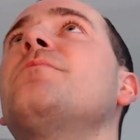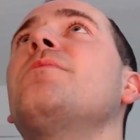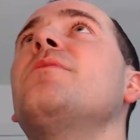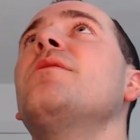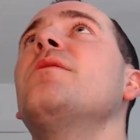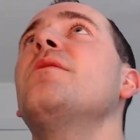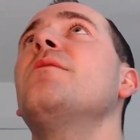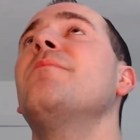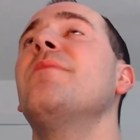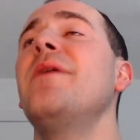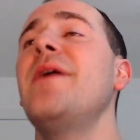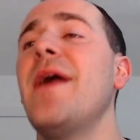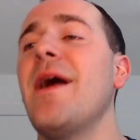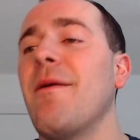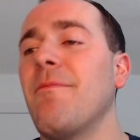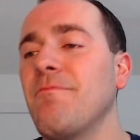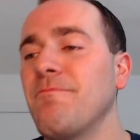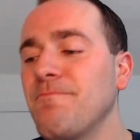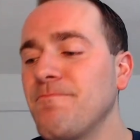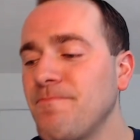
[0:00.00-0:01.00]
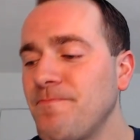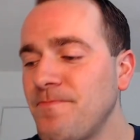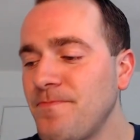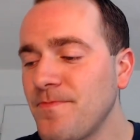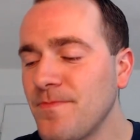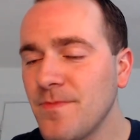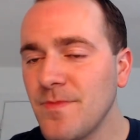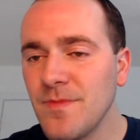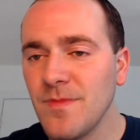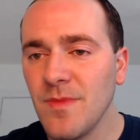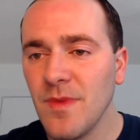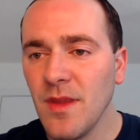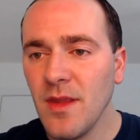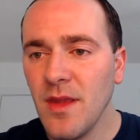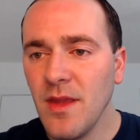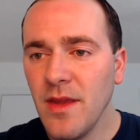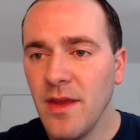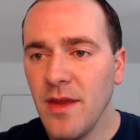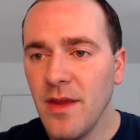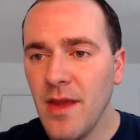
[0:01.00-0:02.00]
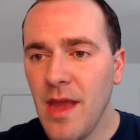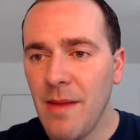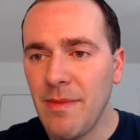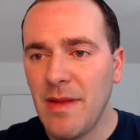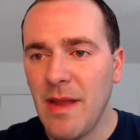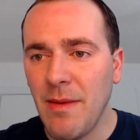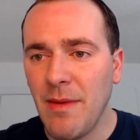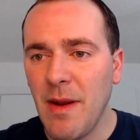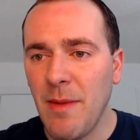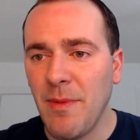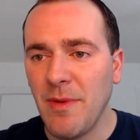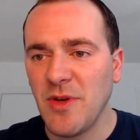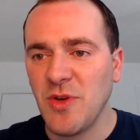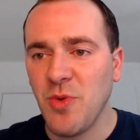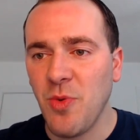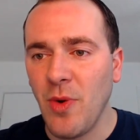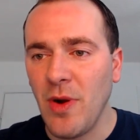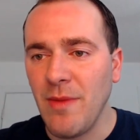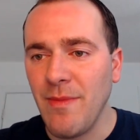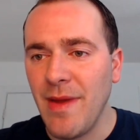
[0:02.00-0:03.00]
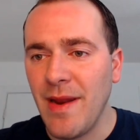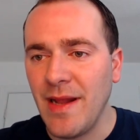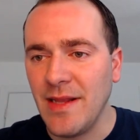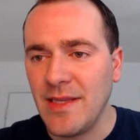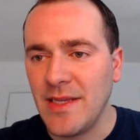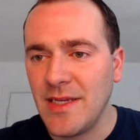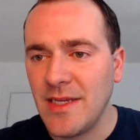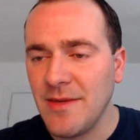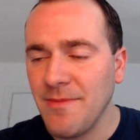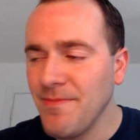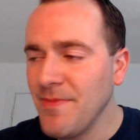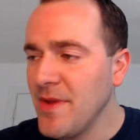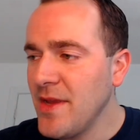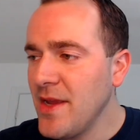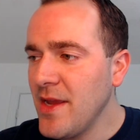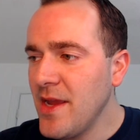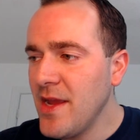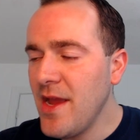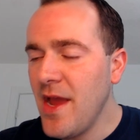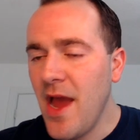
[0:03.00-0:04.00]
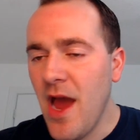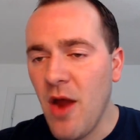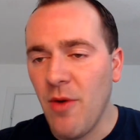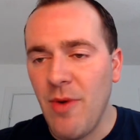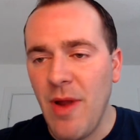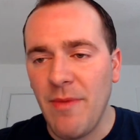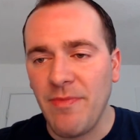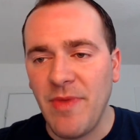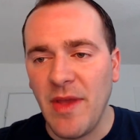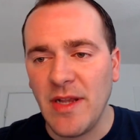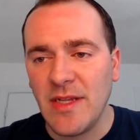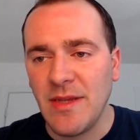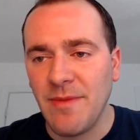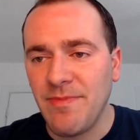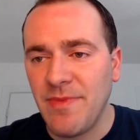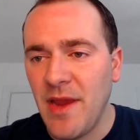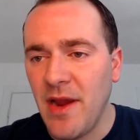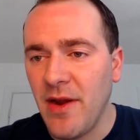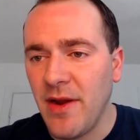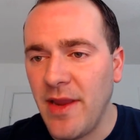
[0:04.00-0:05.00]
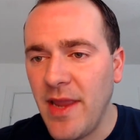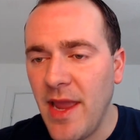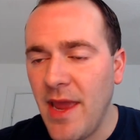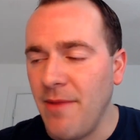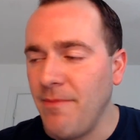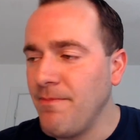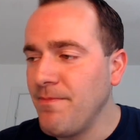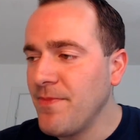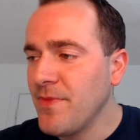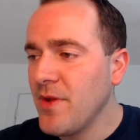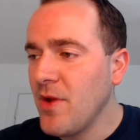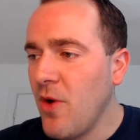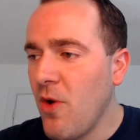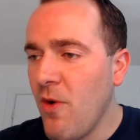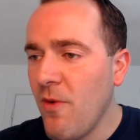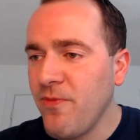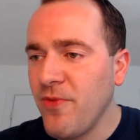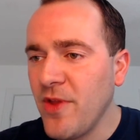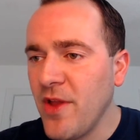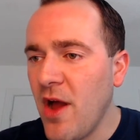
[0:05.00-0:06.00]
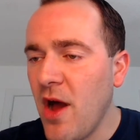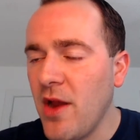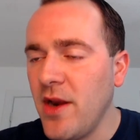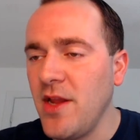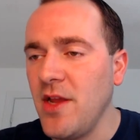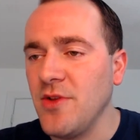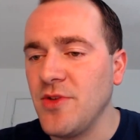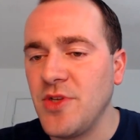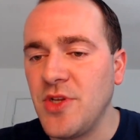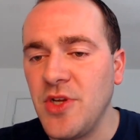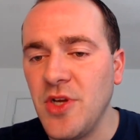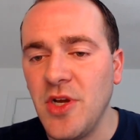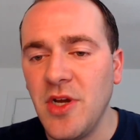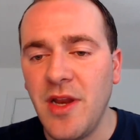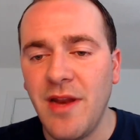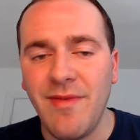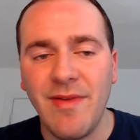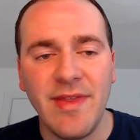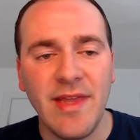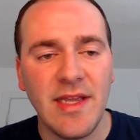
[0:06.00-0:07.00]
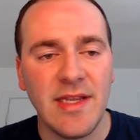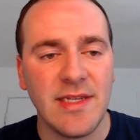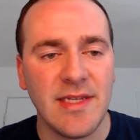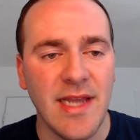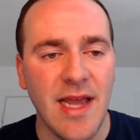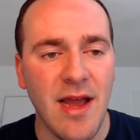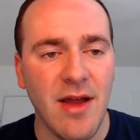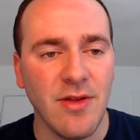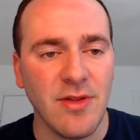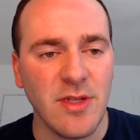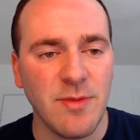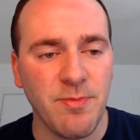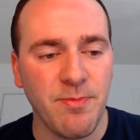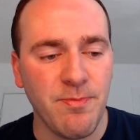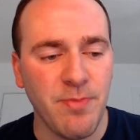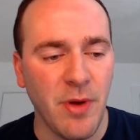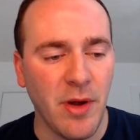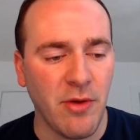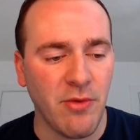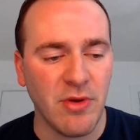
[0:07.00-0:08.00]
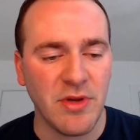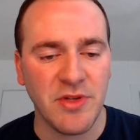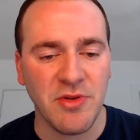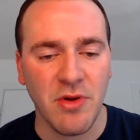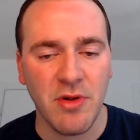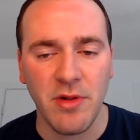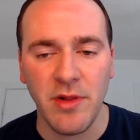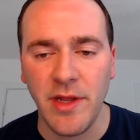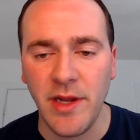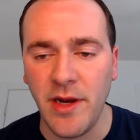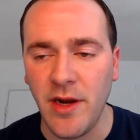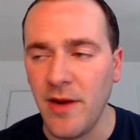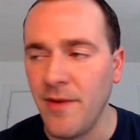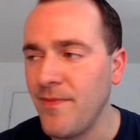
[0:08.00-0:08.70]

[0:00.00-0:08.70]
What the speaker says: But, yeah. I'm coming up on 20 minutes. I'll wrap things up there. Again, hopefully audio is good. Everything sounds pretty crystal clear.